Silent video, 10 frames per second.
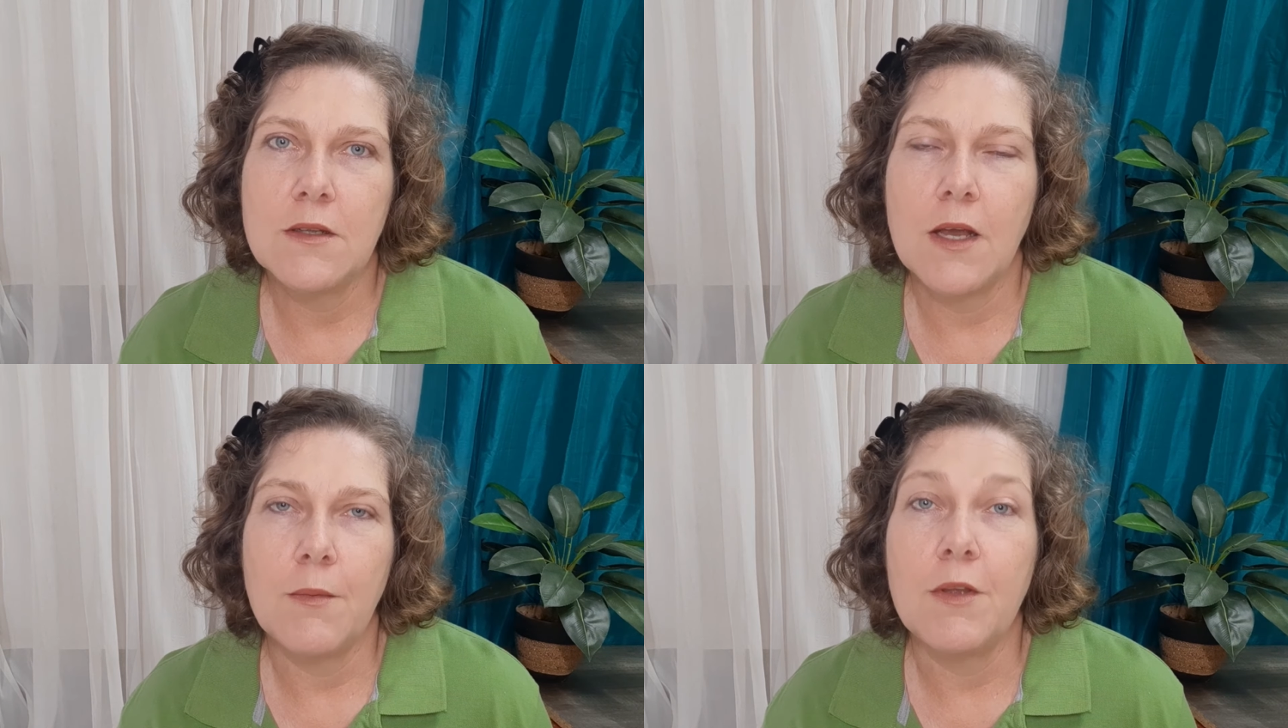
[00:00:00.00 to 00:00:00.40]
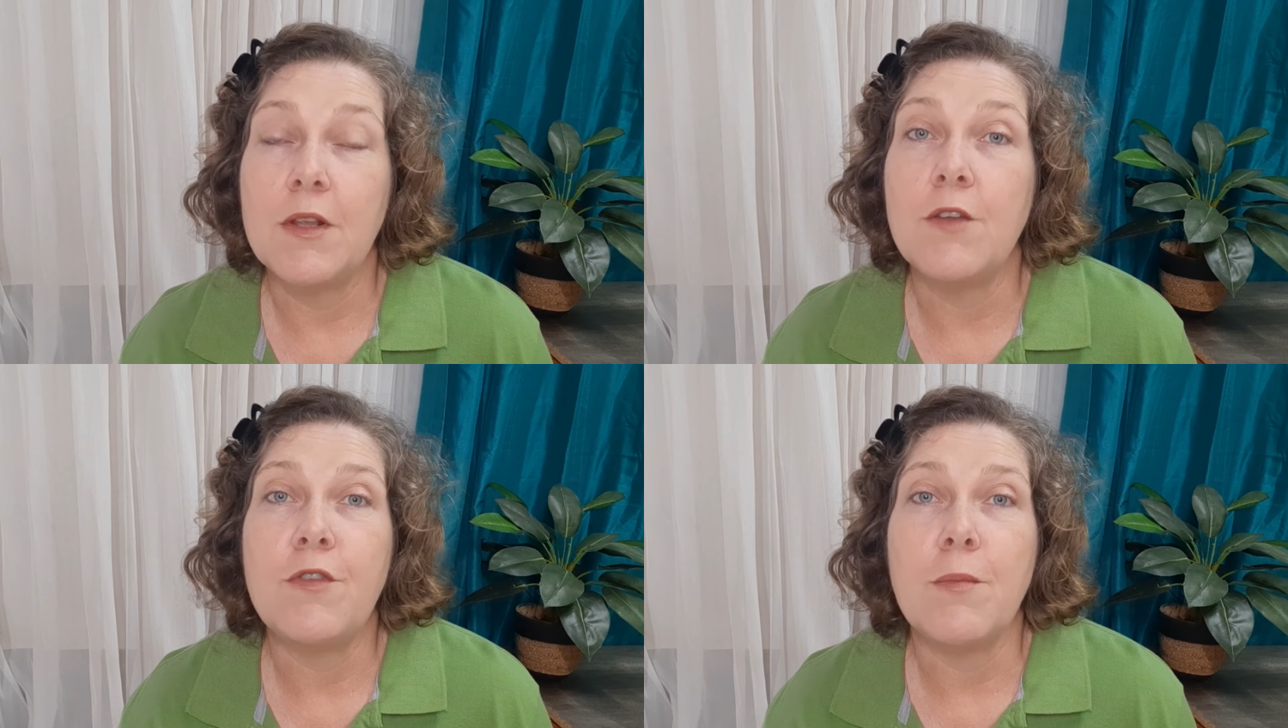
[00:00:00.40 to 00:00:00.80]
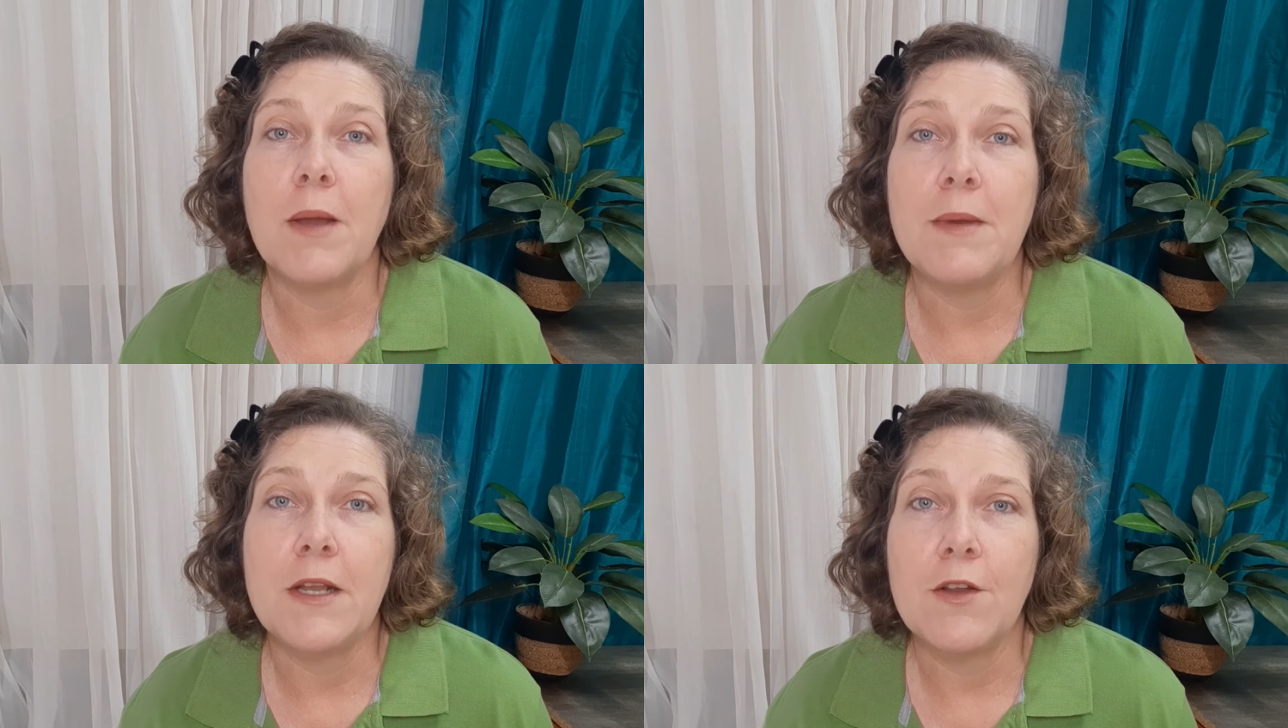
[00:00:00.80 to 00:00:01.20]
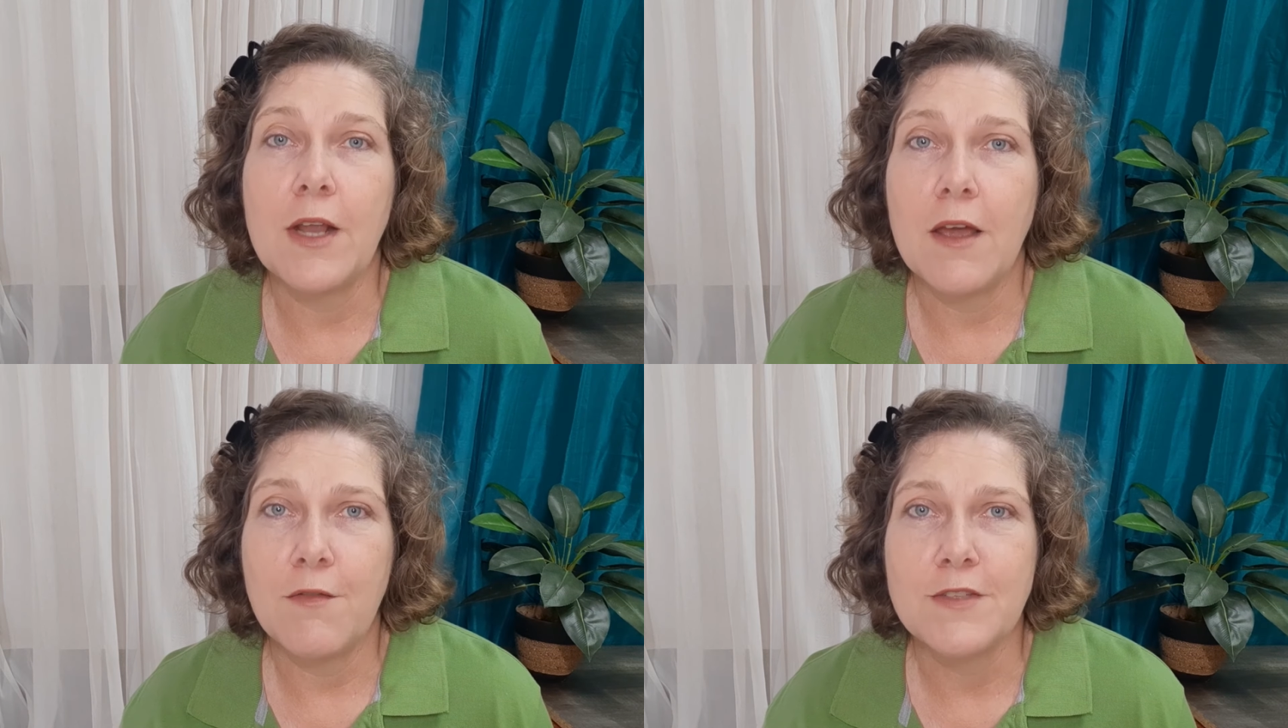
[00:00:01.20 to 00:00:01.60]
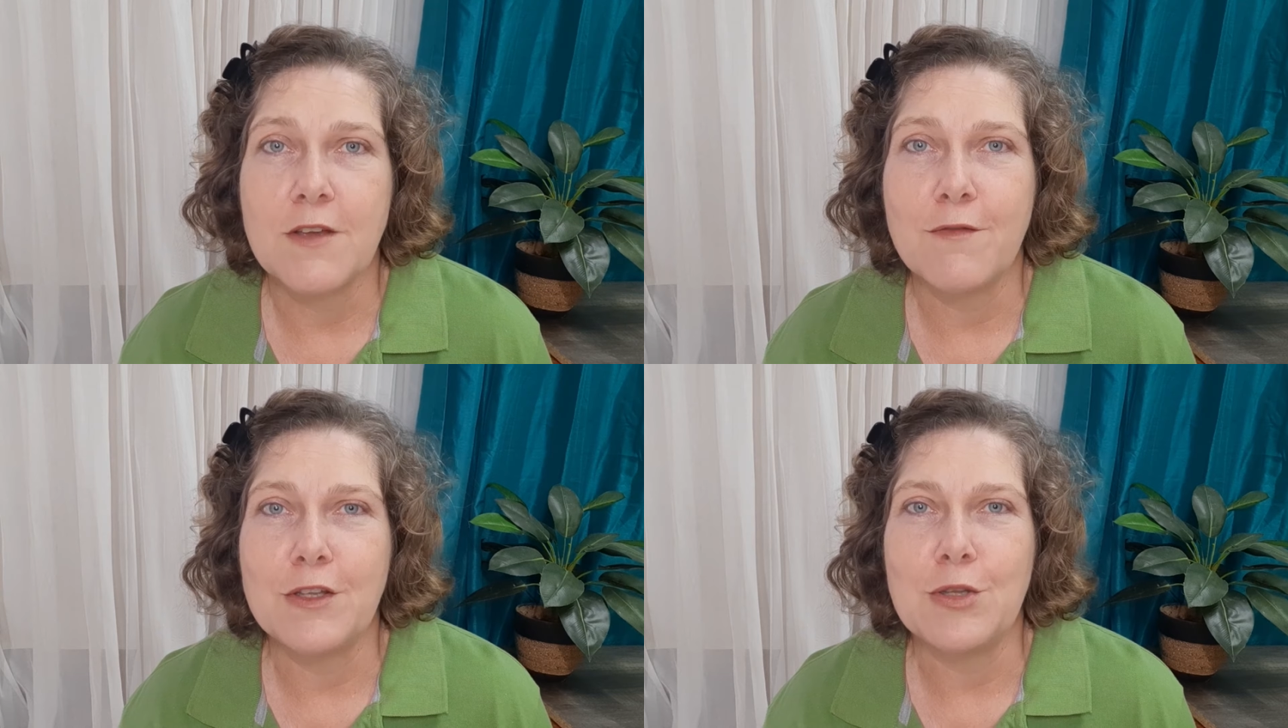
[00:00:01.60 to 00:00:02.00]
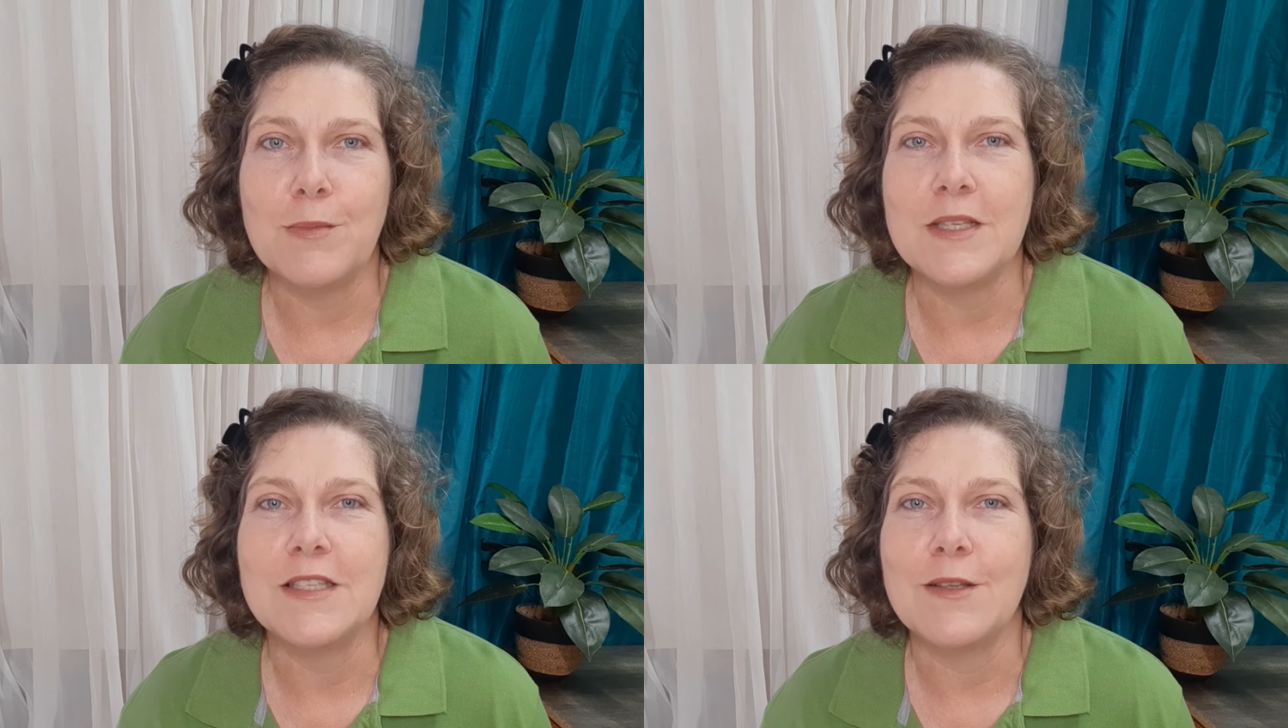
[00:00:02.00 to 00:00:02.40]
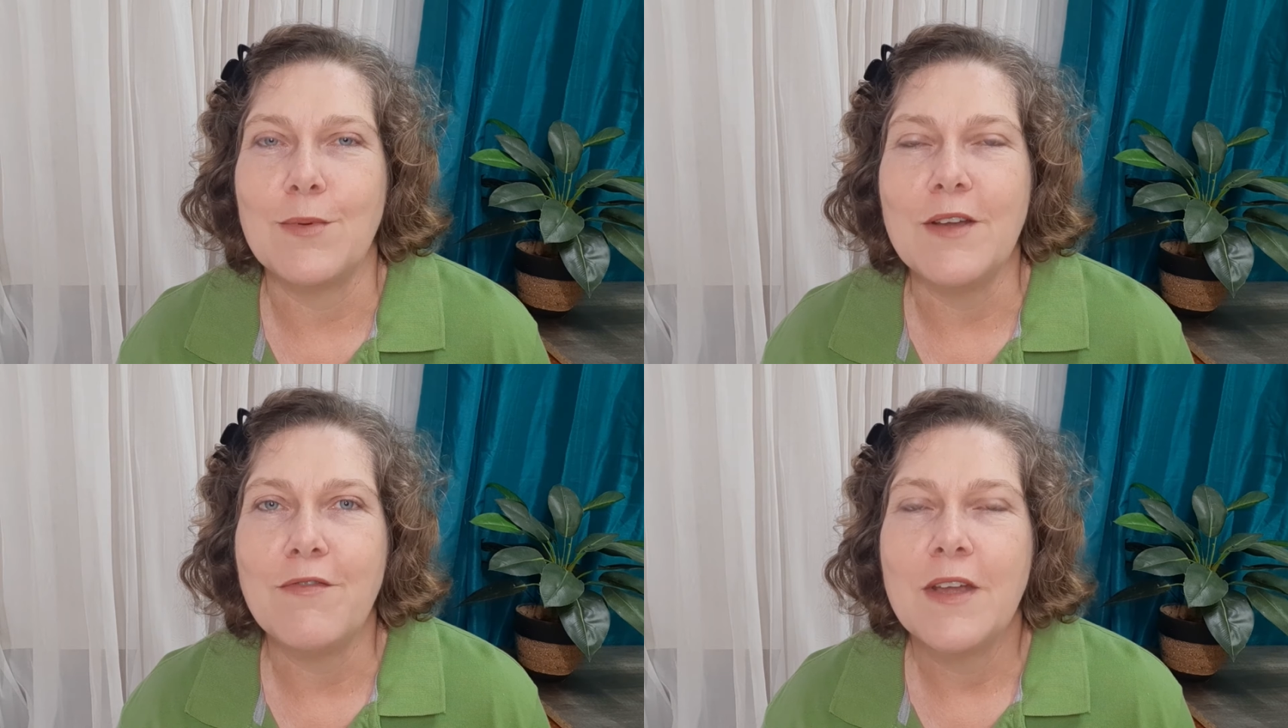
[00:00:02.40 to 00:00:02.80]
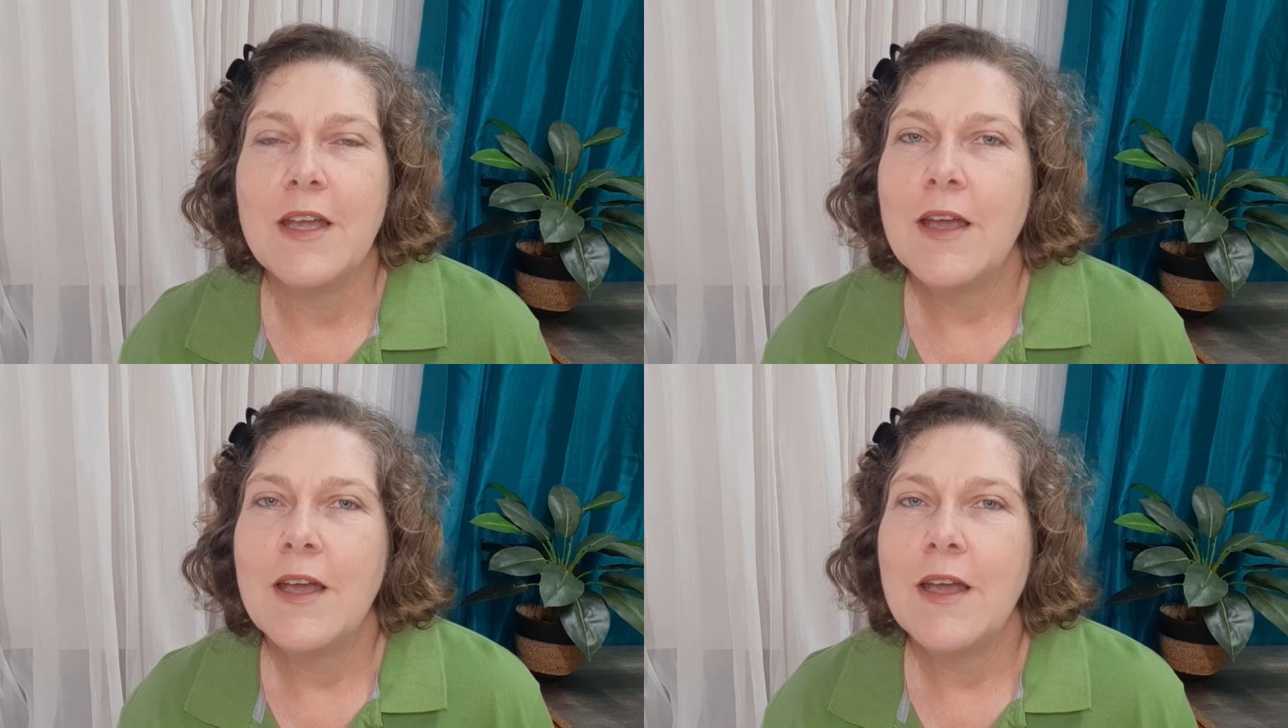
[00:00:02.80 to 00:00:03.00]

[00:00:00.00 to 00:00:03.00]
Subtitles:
and if you maybe don't have something to mince it with,